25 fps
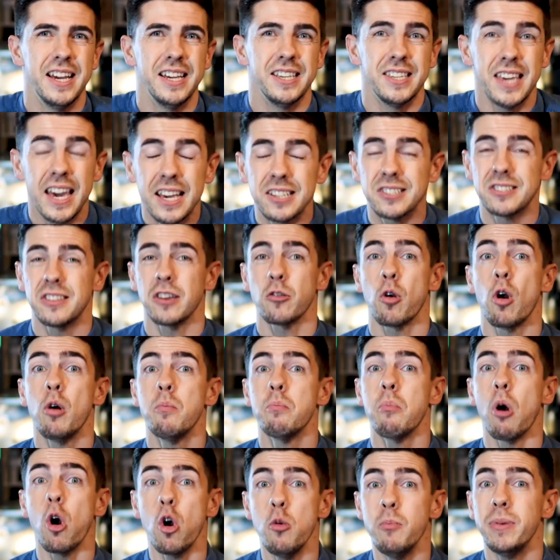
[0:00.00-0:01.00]
Yes, there are
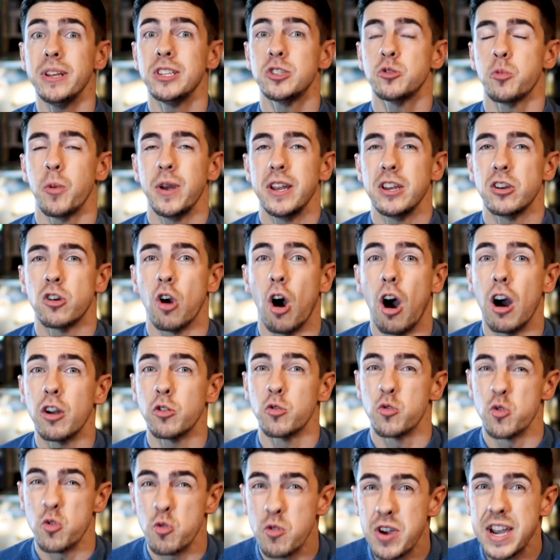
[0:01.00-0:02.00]
moments when God
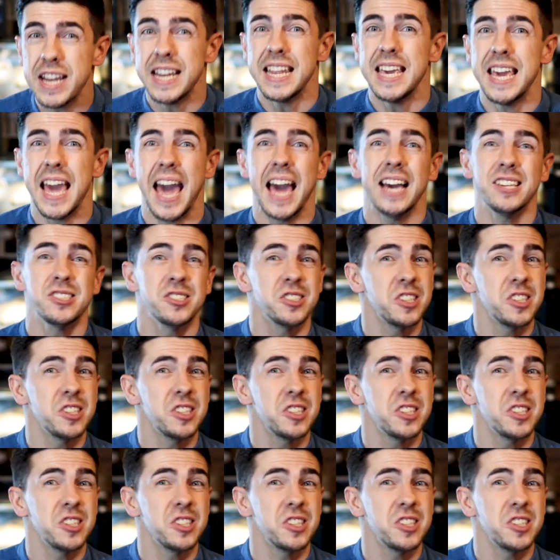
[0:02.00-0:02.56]
really has